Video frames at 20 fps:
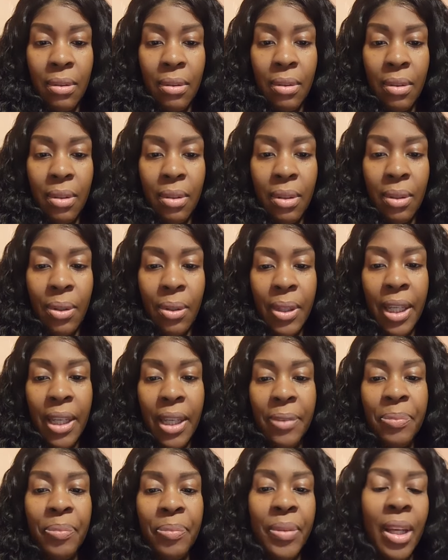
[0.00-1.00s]
Ok?
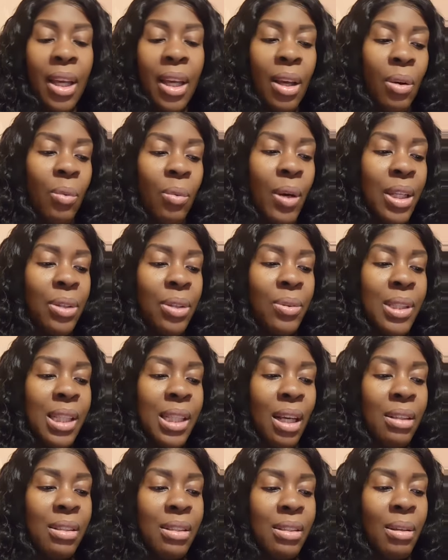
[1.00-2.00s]
When you
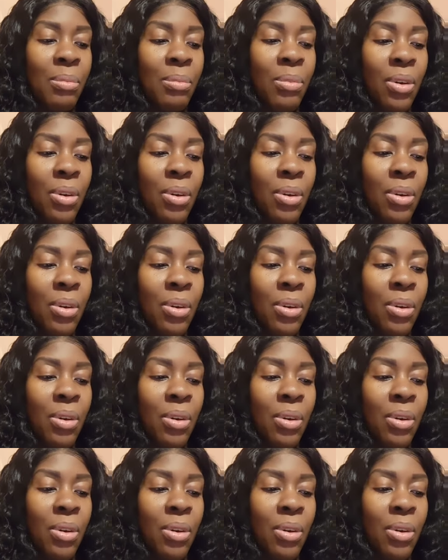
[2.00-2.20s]
tell someone,